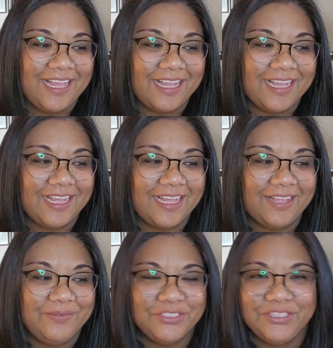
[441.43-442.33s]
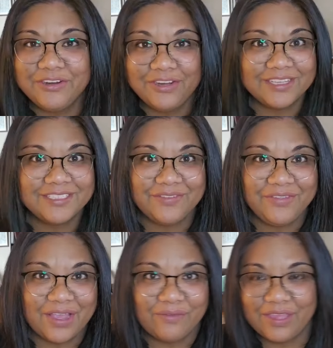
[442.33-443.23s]
Uh, I'm just curious if
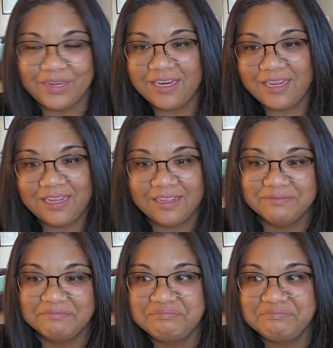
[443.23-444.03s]
you have any